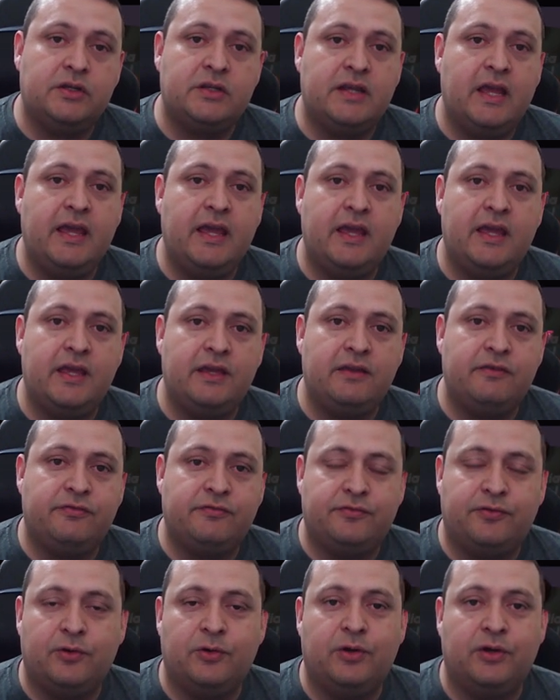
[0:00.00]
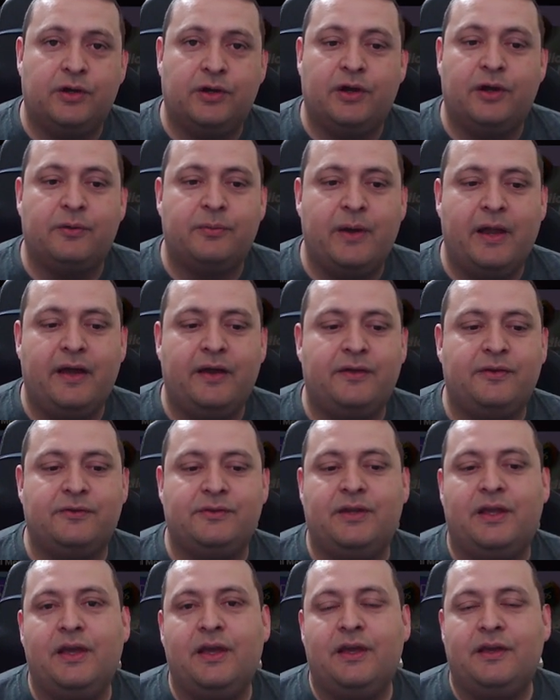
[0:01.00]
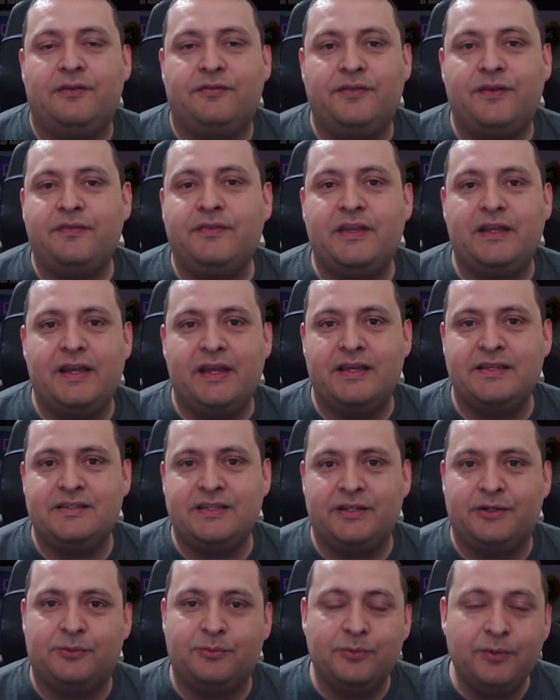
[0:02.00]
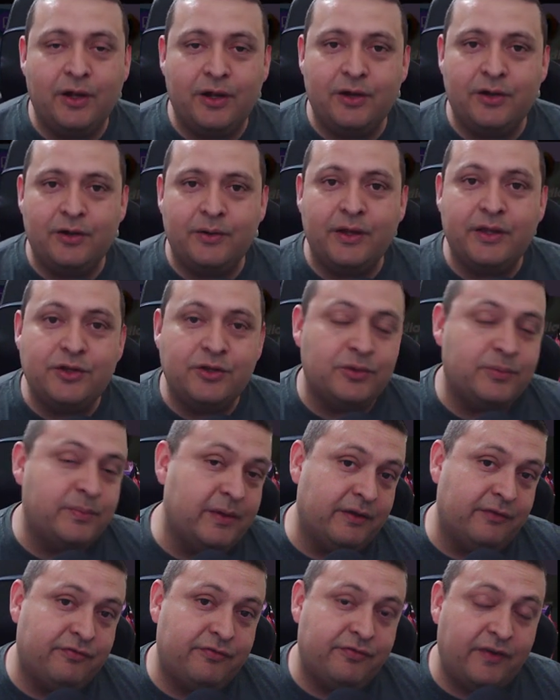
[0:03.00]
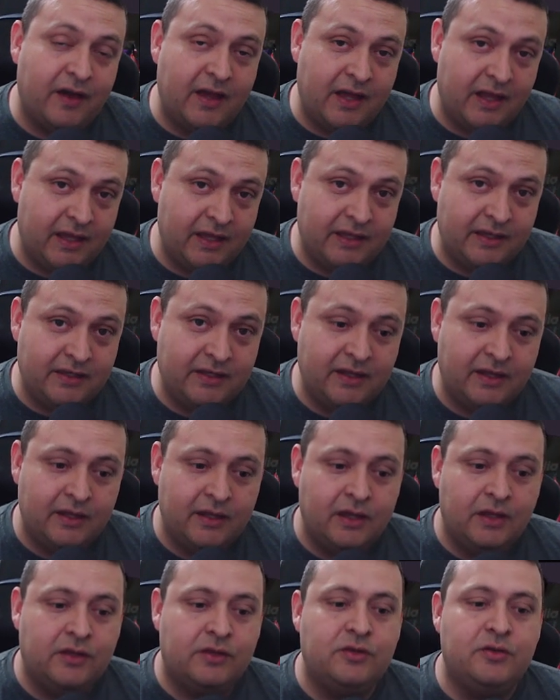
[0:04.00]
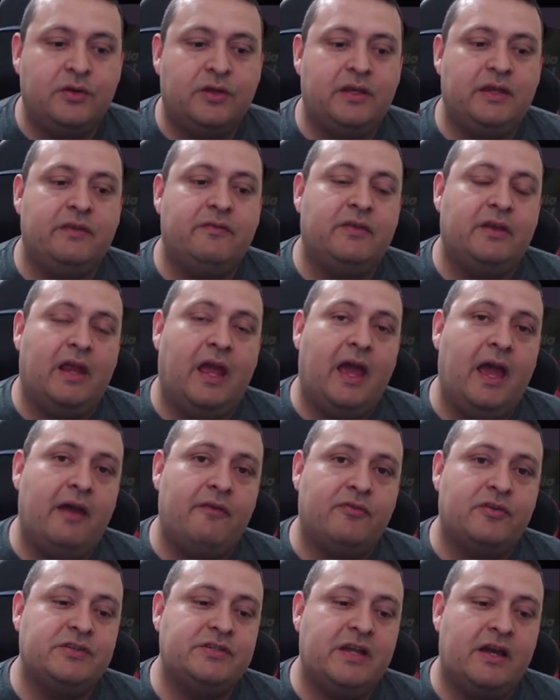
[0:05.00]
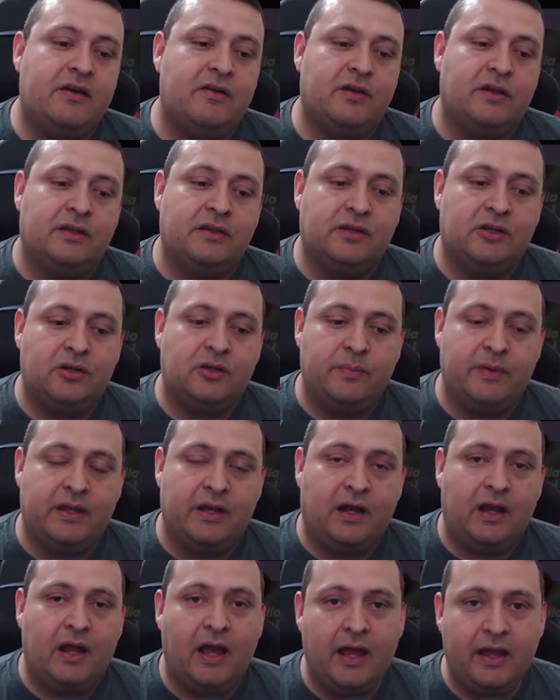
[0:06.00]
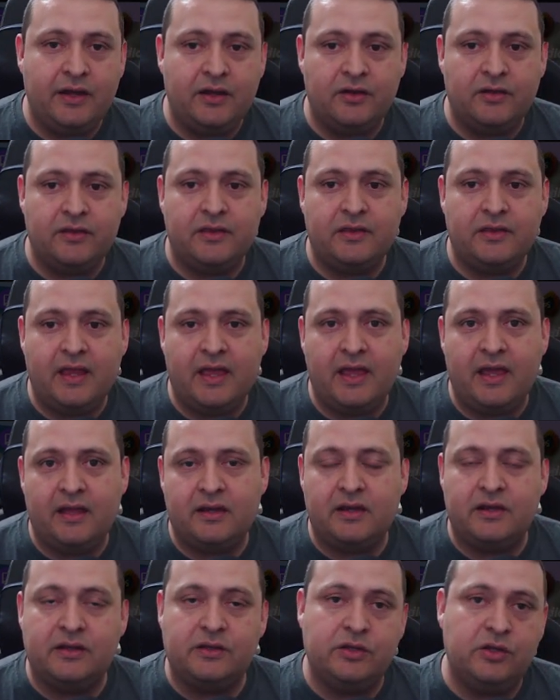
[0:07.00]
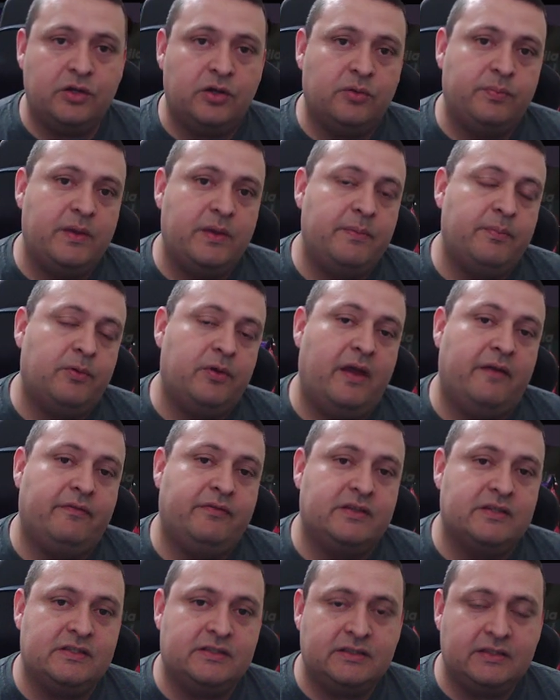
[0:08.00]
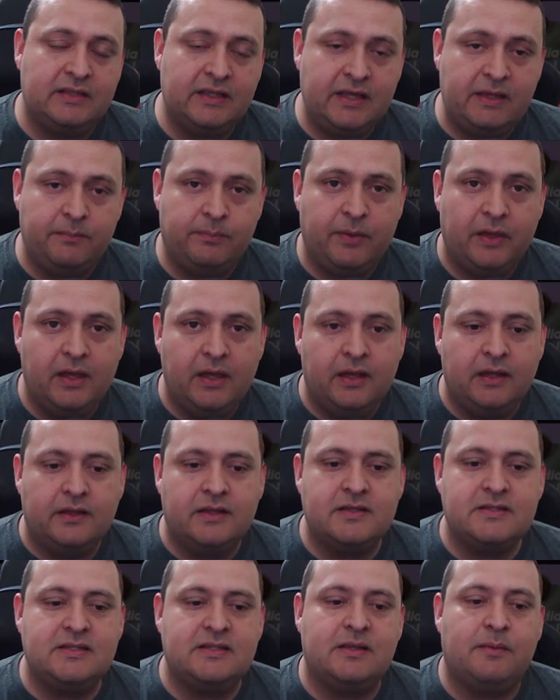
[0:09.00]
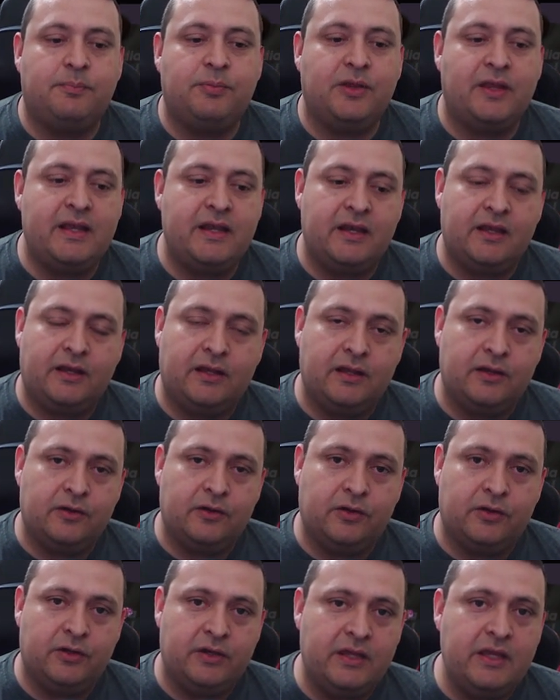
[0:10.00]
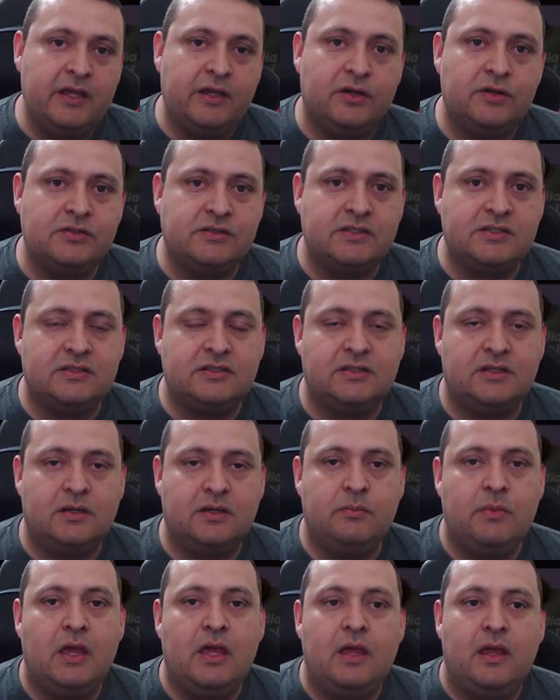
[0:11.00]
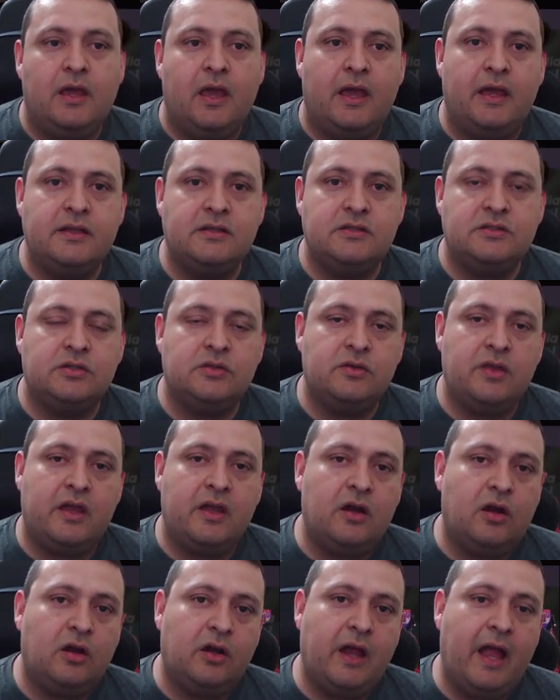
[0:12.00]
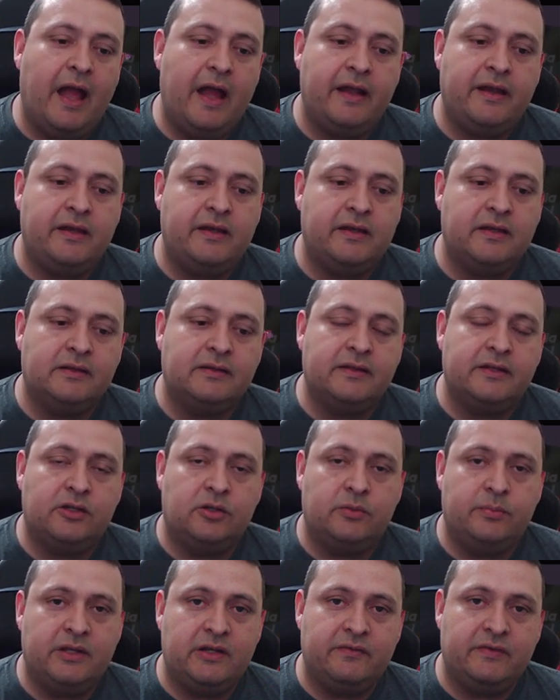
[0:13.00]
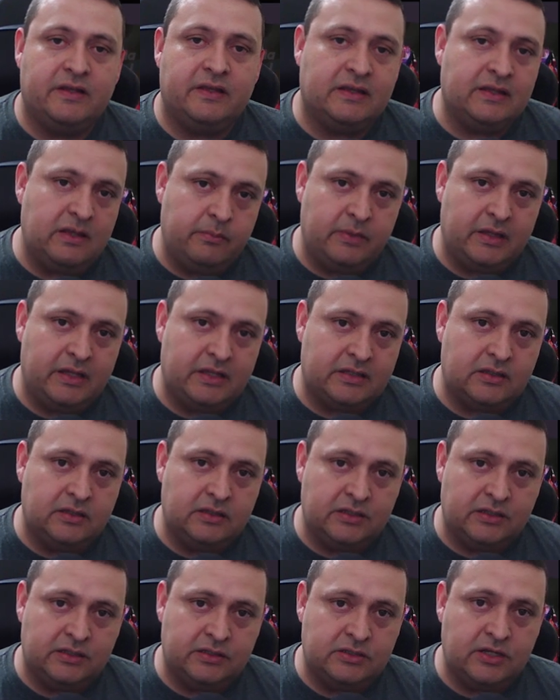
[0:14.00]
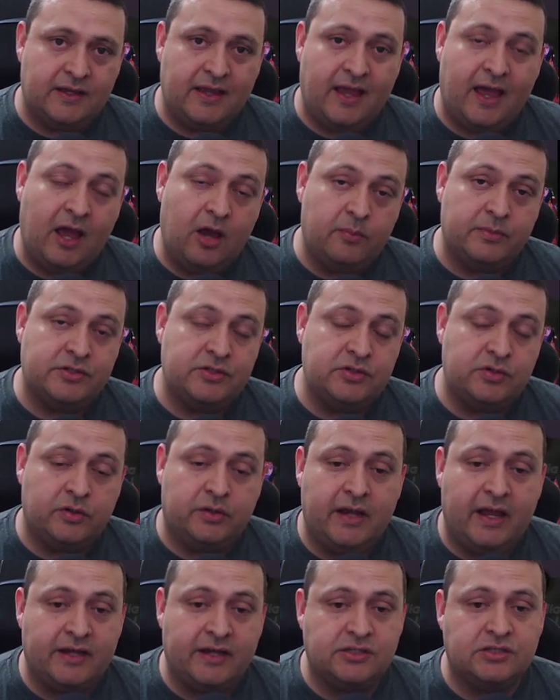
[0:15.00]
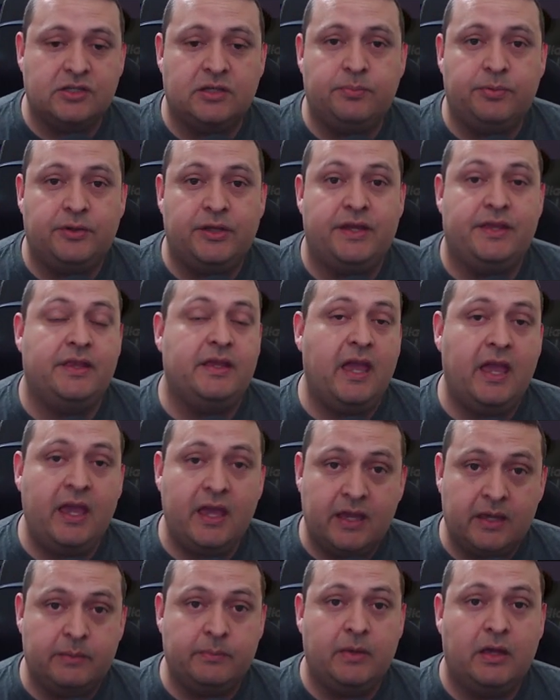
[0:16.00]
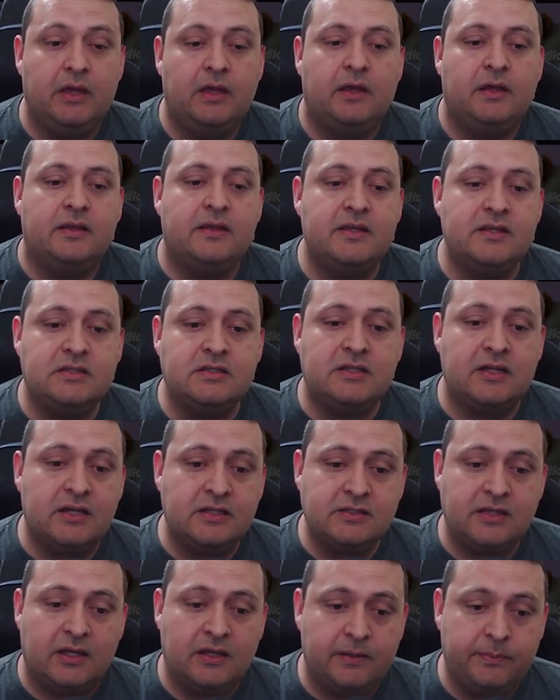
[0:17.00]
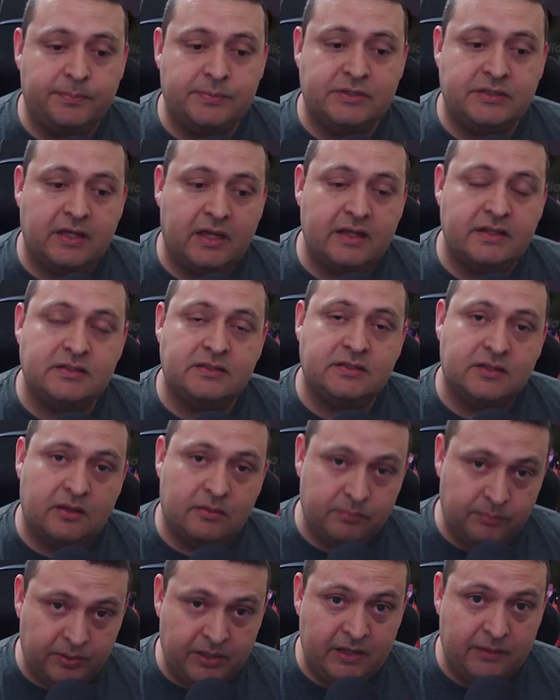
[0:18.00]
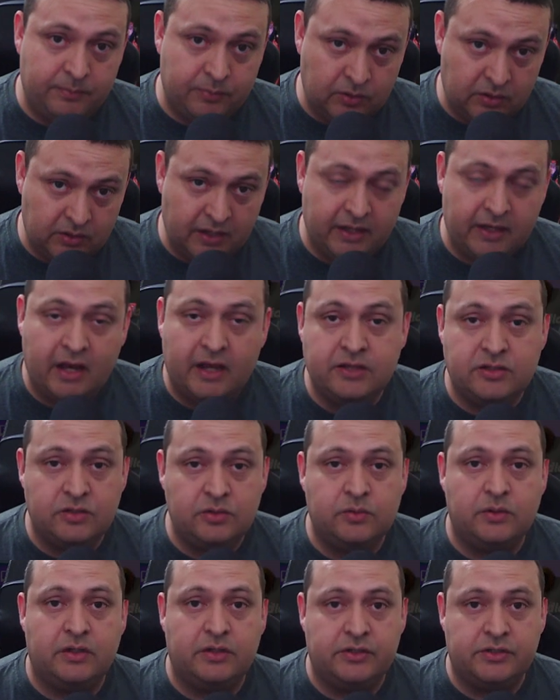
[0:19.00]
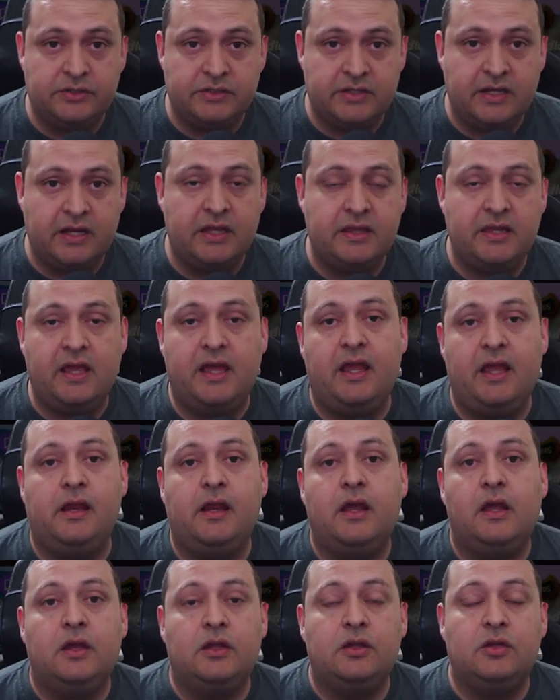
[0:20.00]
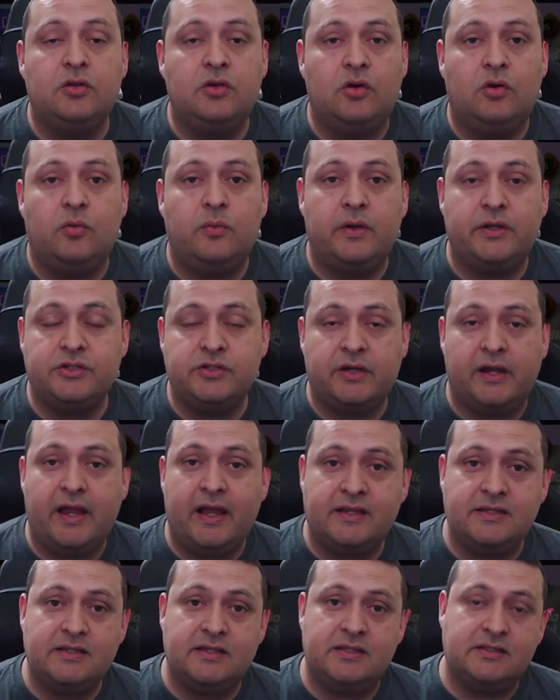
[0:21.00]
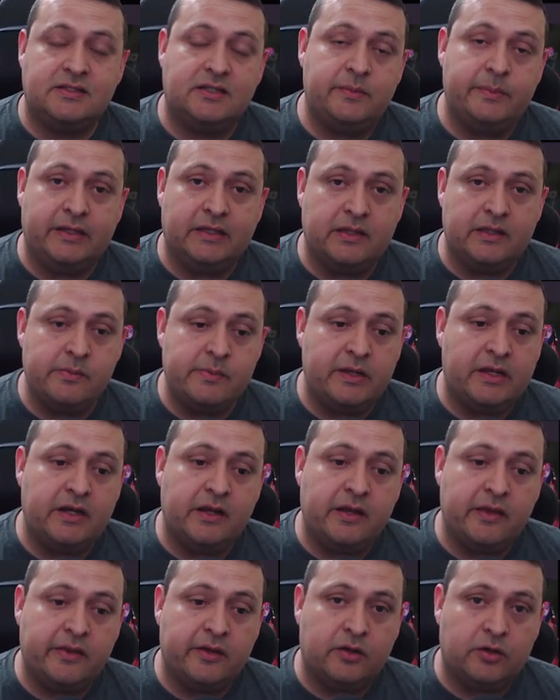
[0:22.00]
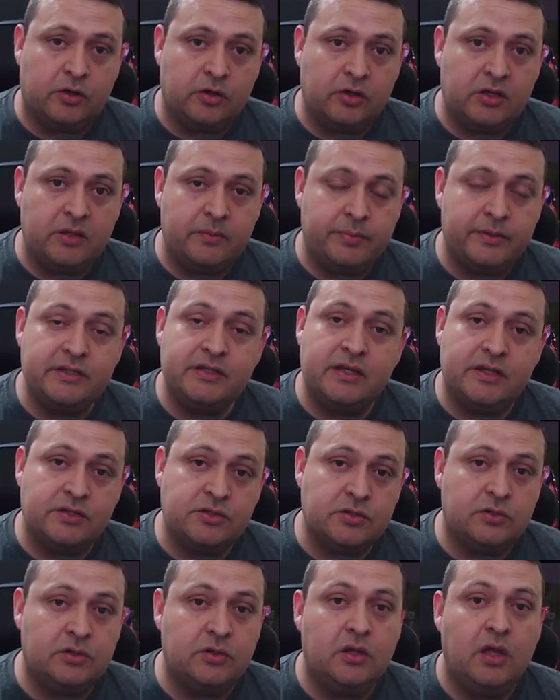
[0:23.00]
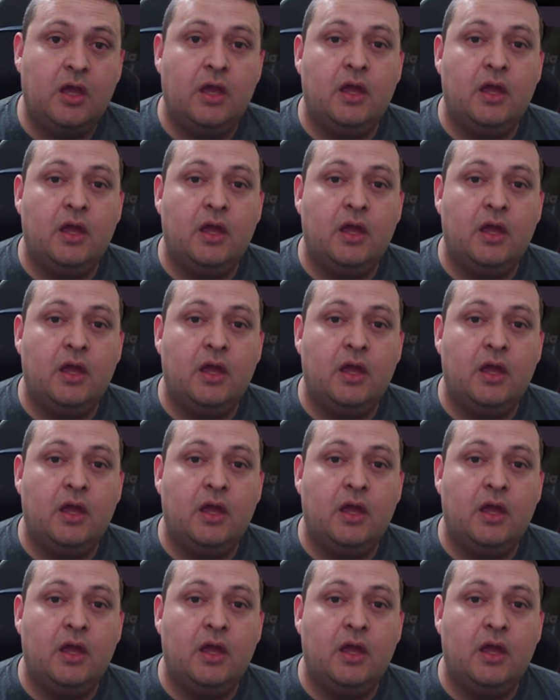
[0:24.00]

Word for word: day for around 50 days in a row and you'd fine. You can even average out a little bit higher than that. And, you know, people have to sleep. This is a play to earn ecosystem. And so they are adding a little bit of a limit into how much you can actually play the game. This does upset some people. And I do understand that. You don't want your assets to be limited in their earning potential.